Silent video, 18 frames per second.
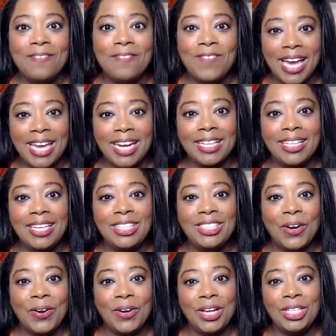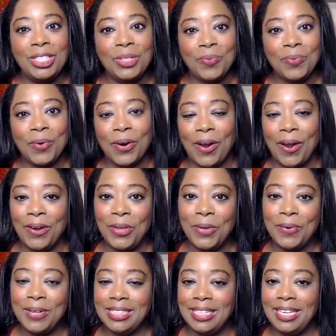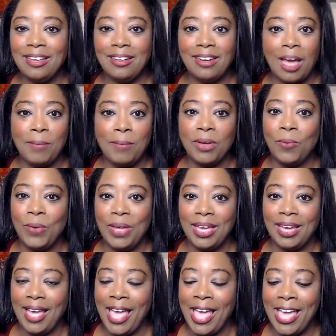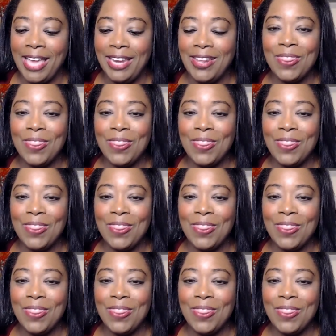Finally, turning toward our U.S. economic week ahead,